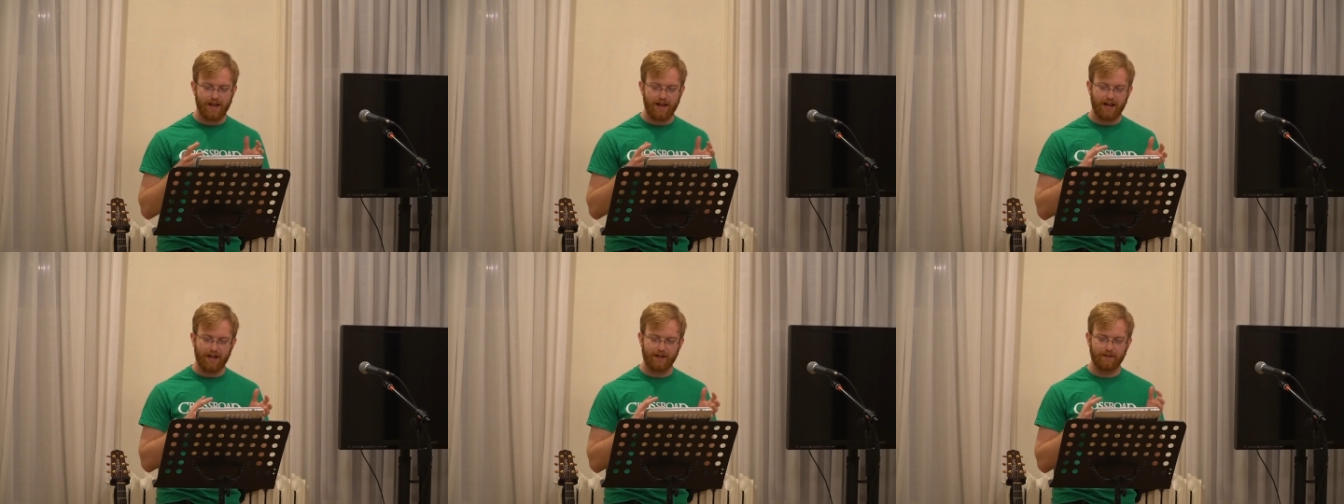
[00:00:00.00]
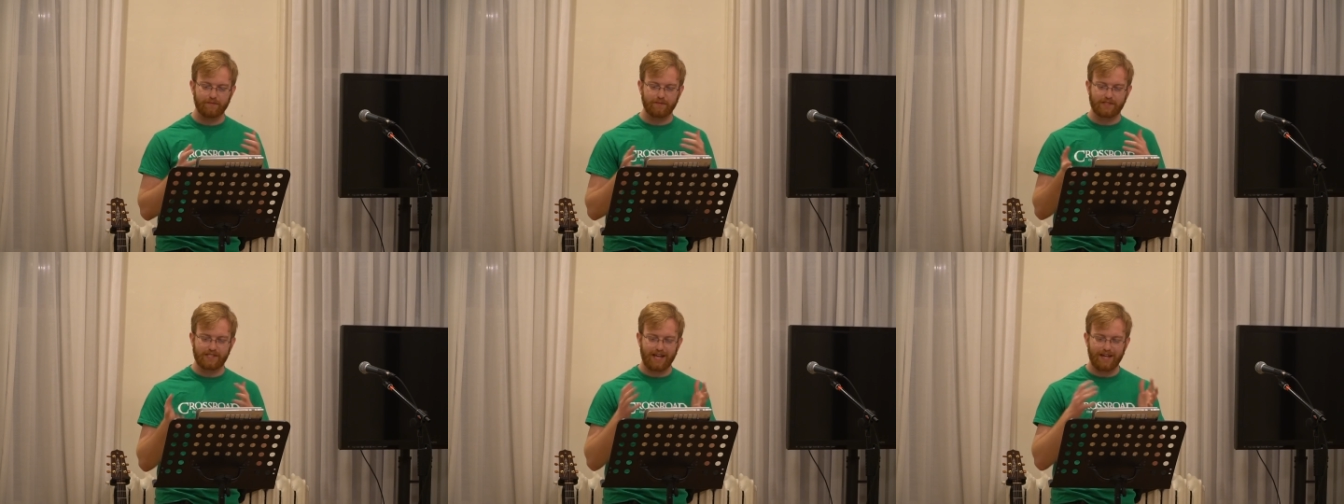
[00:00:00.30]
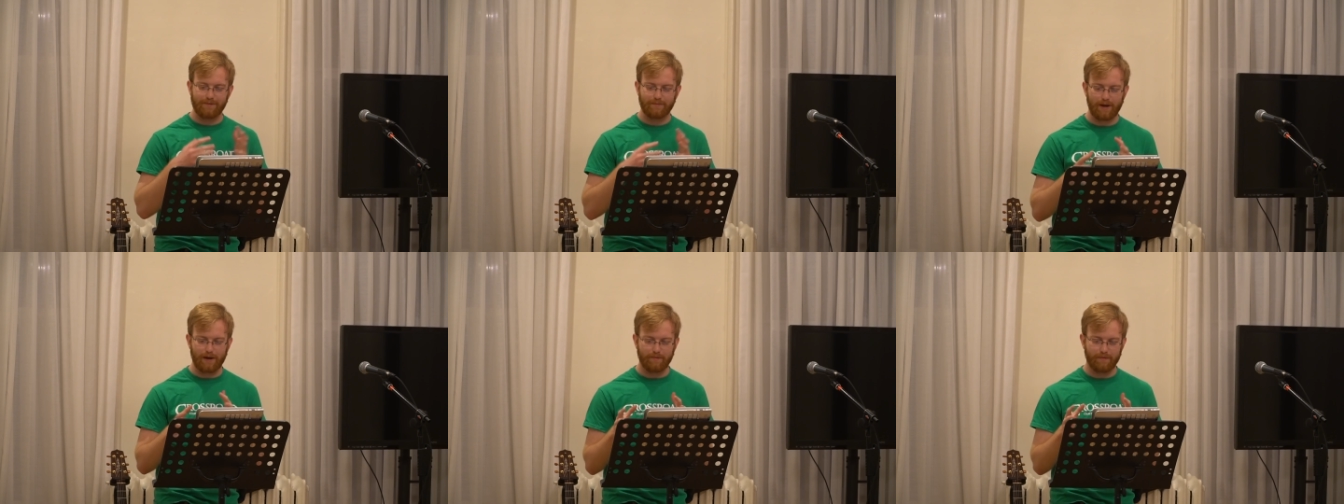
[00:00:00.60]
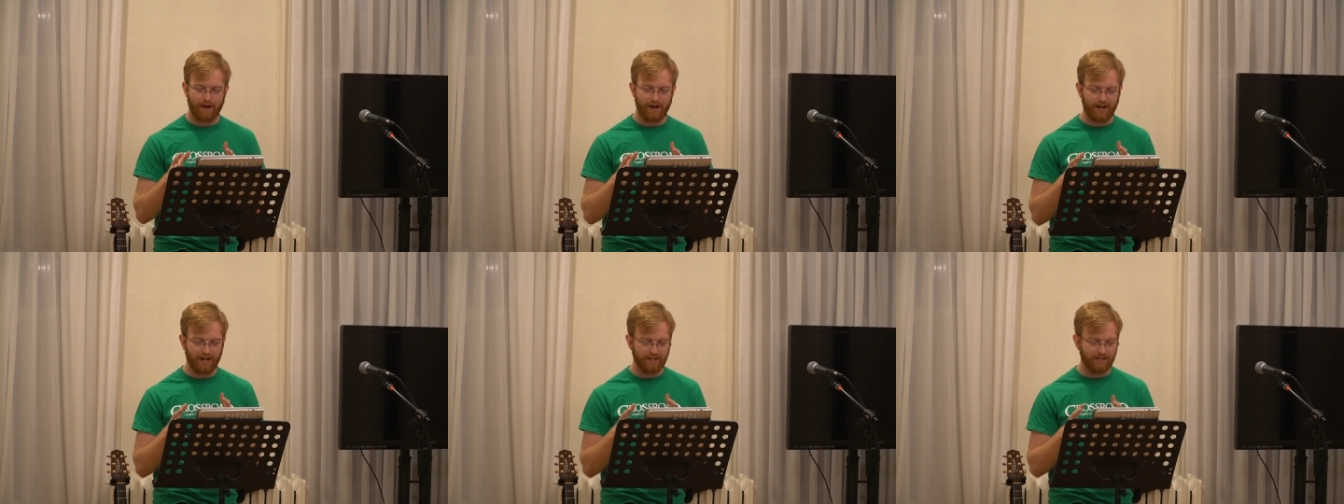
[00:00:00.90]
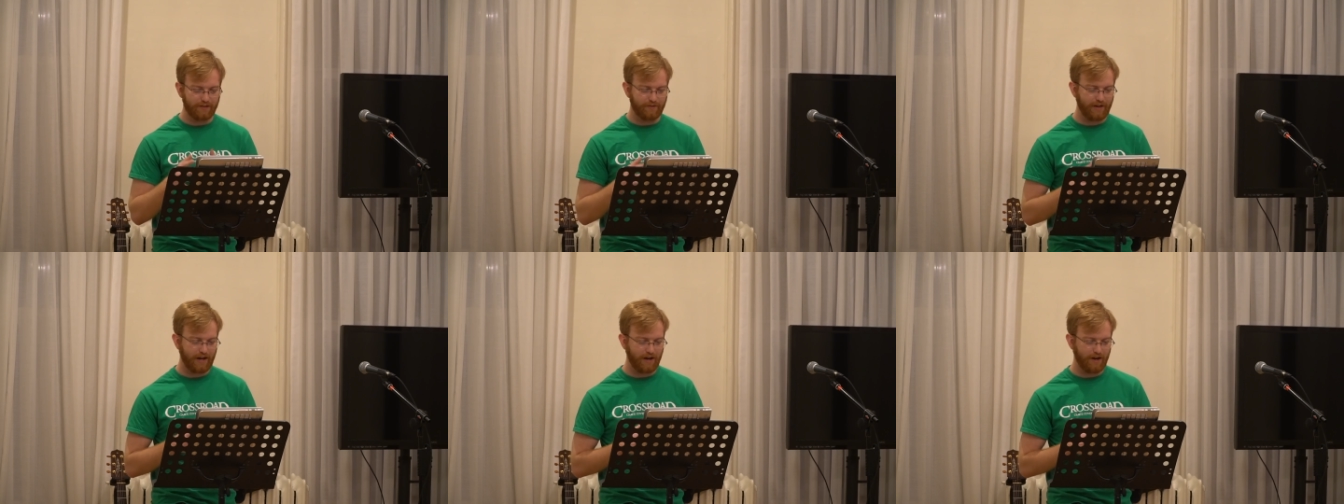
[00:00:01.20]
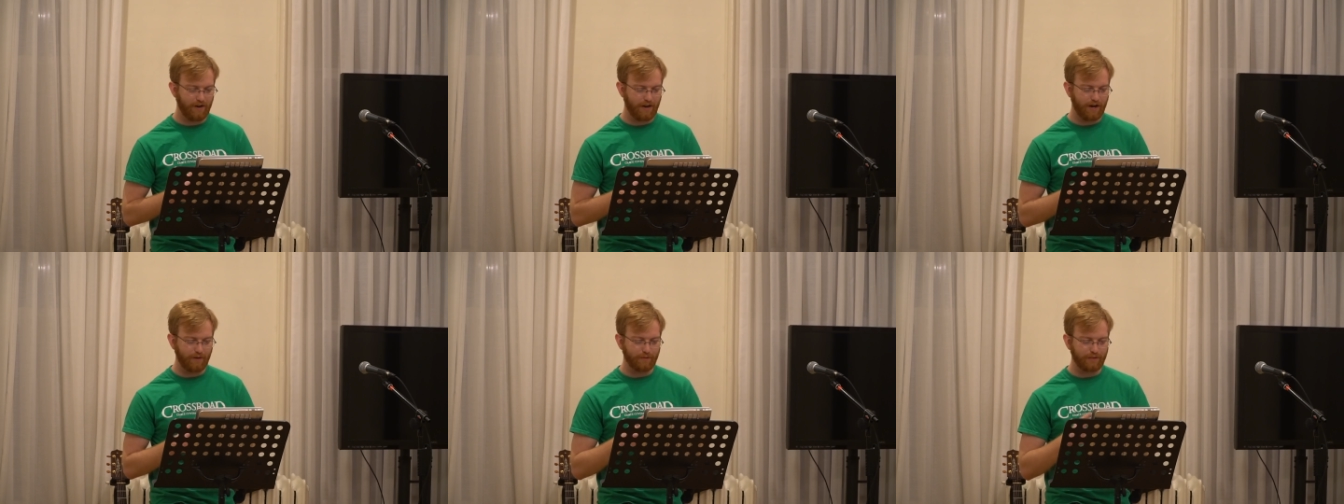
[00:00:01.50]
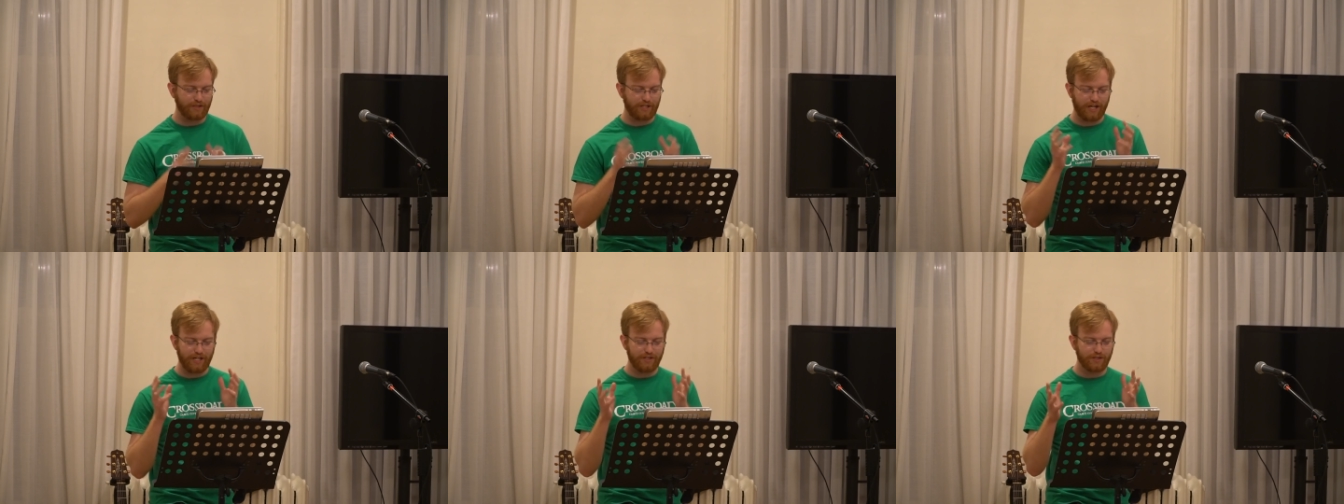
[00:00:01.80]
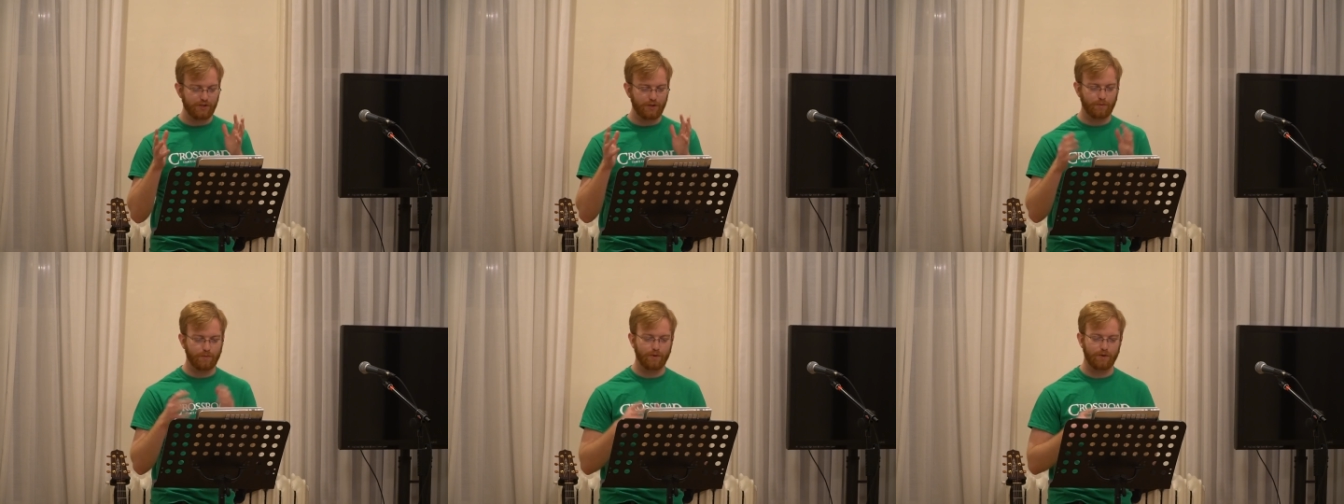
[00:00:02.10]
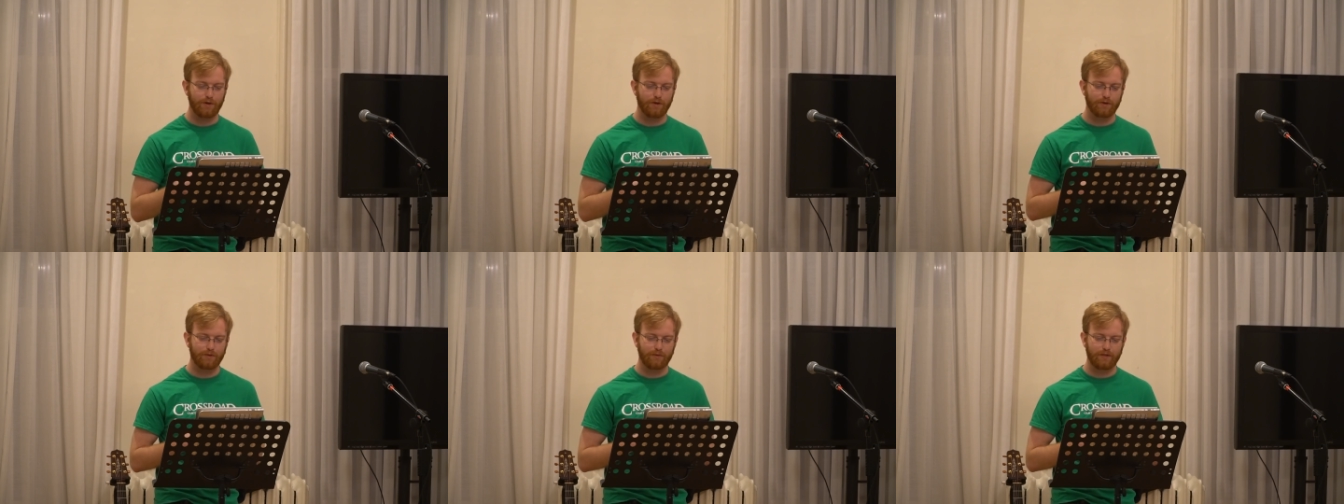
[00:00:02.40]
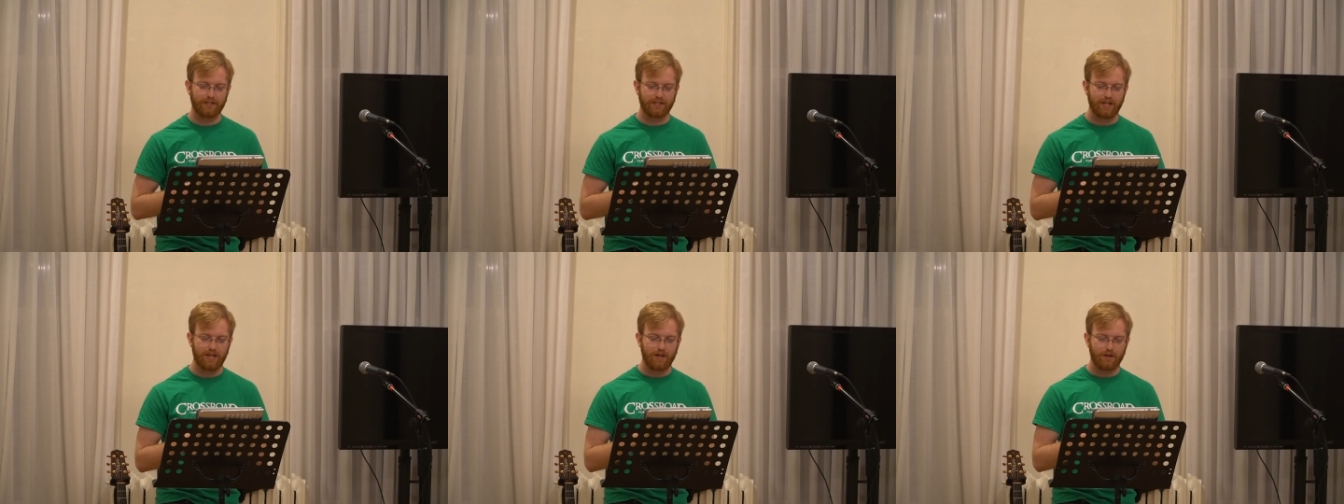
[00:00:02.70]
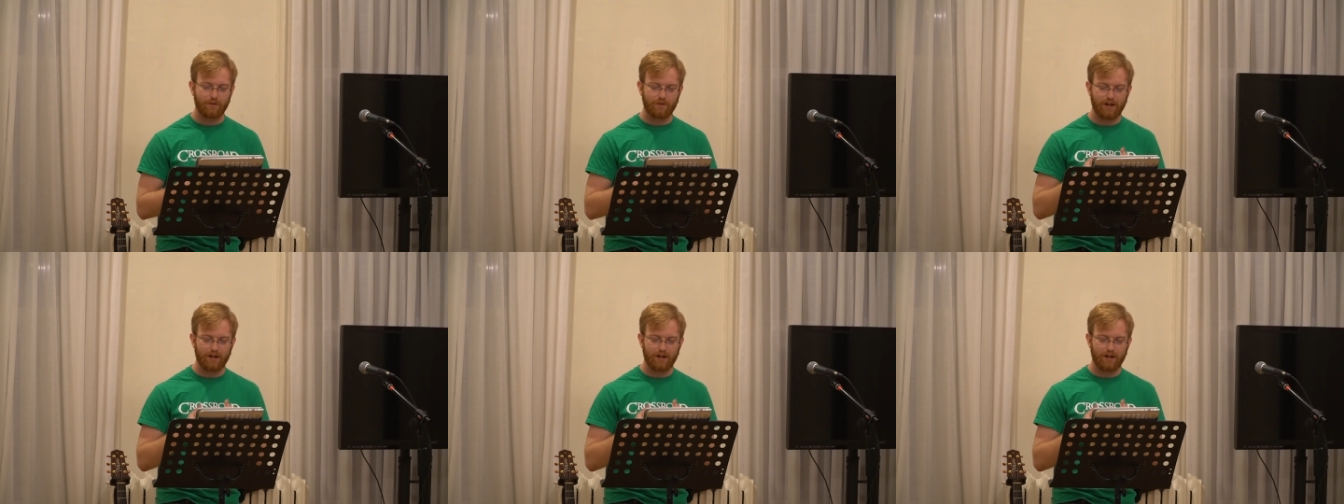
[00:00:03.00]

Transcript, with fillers: um, set in my mind of how I would change the world with